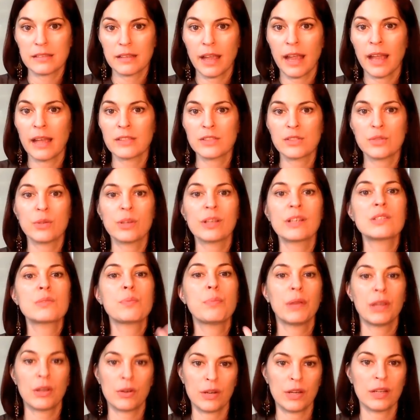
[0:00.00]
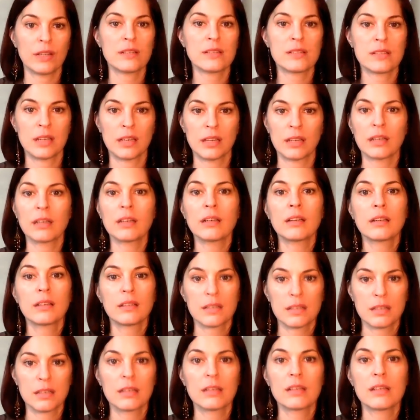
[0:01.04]
as you're experiencing
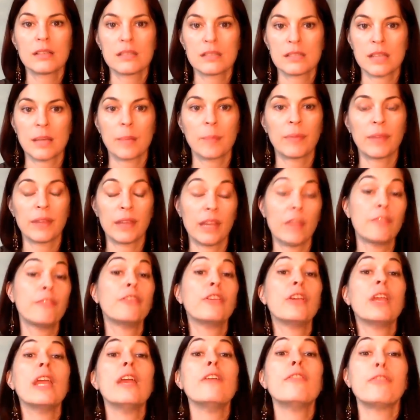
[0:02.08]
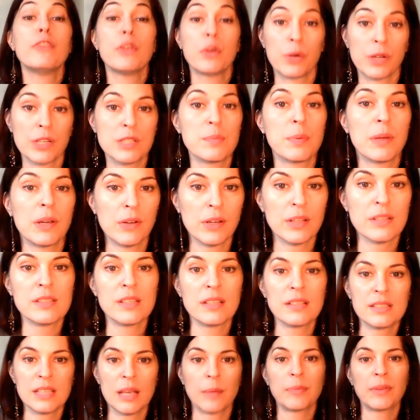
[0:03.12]
if you're experiencing
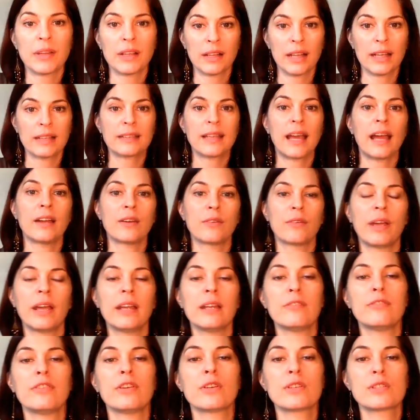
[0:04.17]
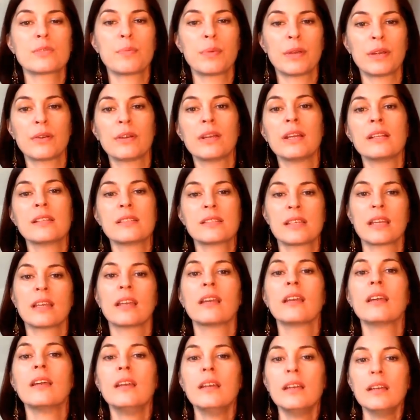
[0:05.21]
something like that, right? If you're experiencing
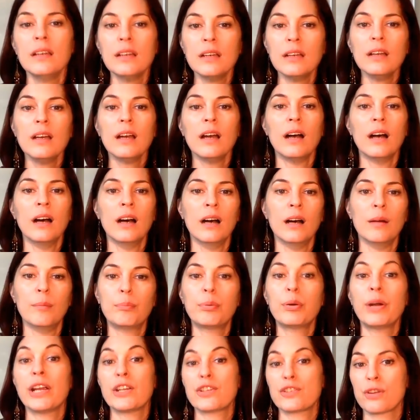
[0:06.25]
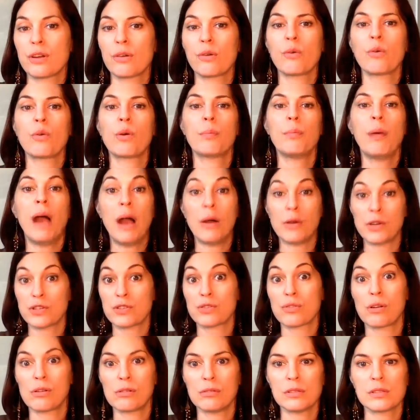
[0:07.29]
pressure or power
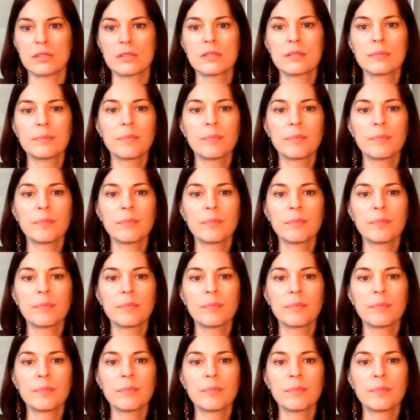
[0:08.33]
struggles.